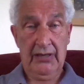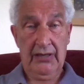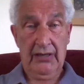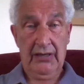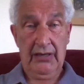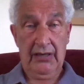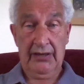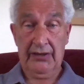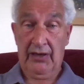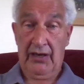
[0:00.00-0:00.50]

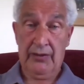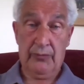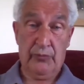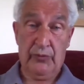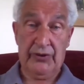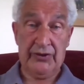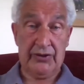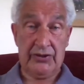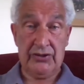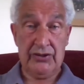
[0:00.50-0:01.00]
And I
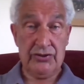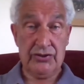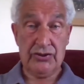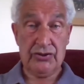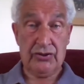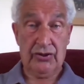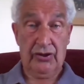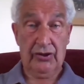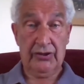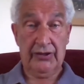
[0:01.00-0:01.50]
worked in
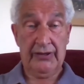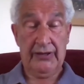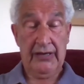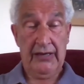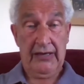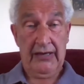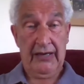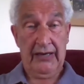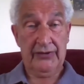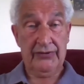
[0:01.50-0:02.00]
Scotland,
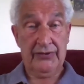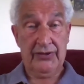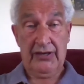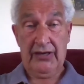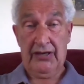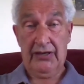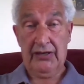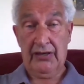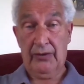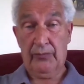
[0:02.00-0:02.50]
and
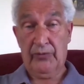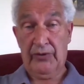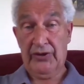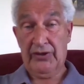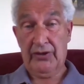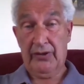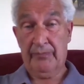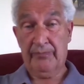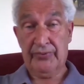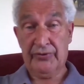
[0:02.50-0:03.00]
then I went
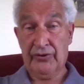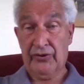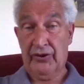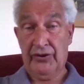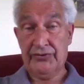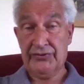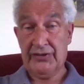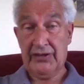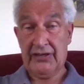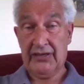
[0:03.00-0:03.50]

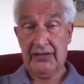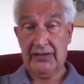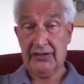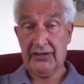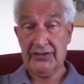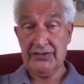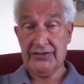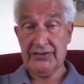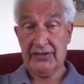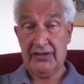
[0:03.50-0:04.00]
abroad to
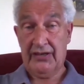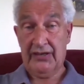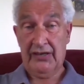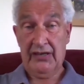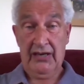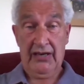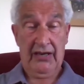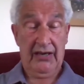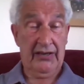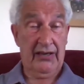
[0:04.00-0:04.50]
Kyrgyzstan,
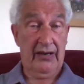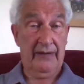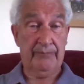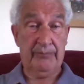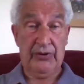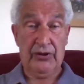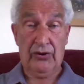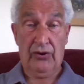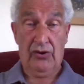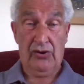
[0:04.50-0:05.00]
and I've
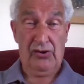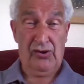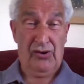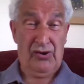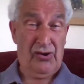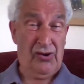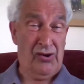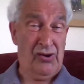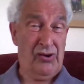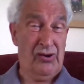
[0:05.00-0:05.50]
been
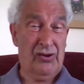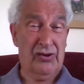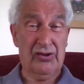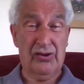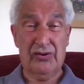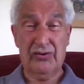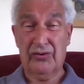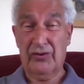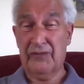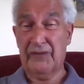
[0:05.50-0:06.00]
all
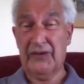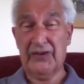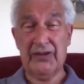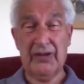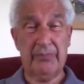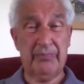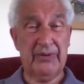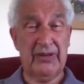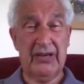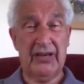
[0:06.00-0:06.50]
over the
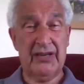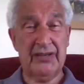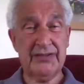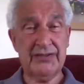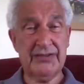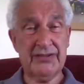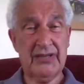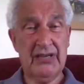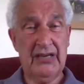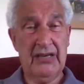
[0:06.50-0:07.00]
place.
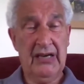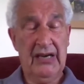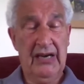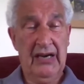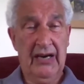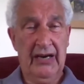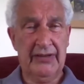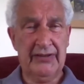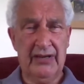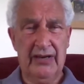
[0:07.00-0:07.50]

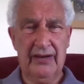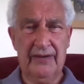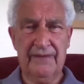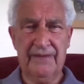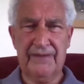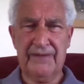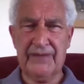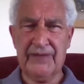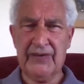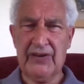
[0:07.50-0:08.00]
And I have
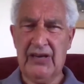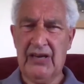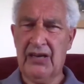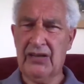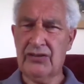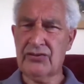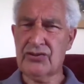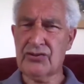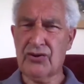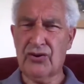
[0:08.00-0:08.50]

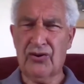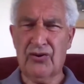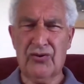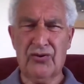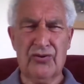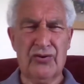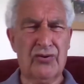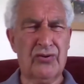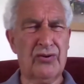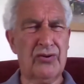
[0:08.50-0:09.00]
friends
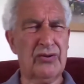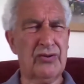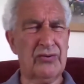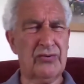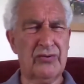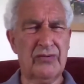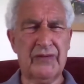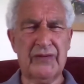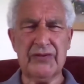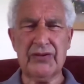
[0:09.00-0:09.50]
all
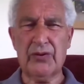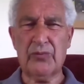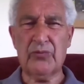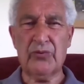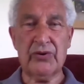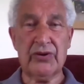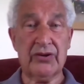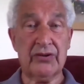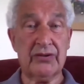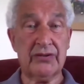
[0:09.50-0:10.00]
over the
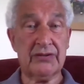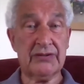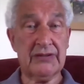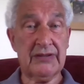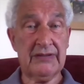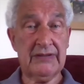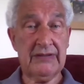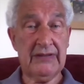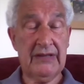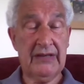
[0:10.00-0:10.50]
world
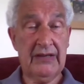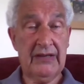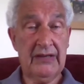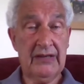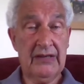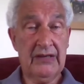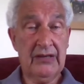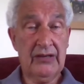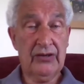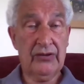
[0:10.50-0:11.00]

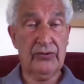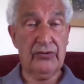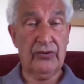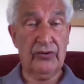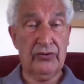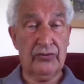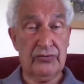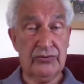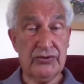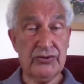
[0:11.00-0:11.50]
who
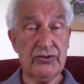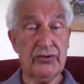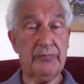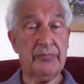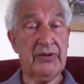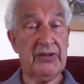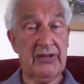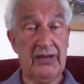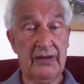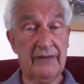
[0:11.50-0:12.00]
also
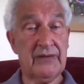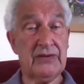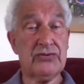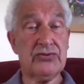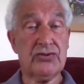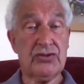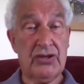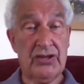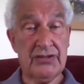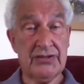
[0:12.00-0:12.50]
believe in
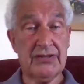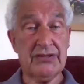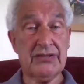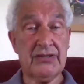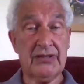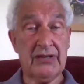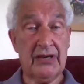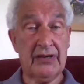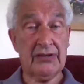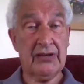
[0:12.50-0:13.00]
Jesus
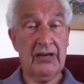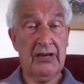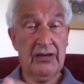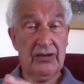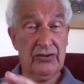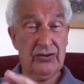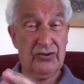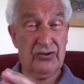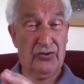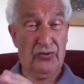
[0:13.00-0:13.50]
and are
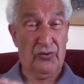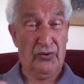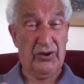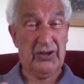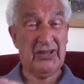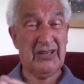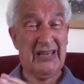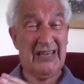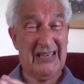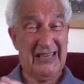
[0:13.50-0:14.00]

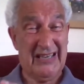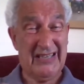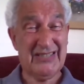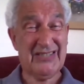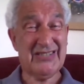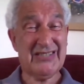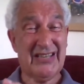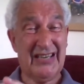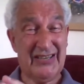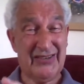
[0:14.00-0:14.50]
going
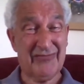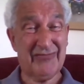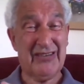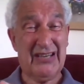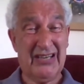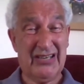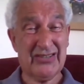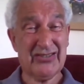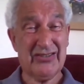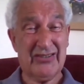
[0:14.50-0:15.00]
his
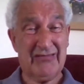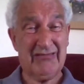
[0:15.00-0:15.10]
direction.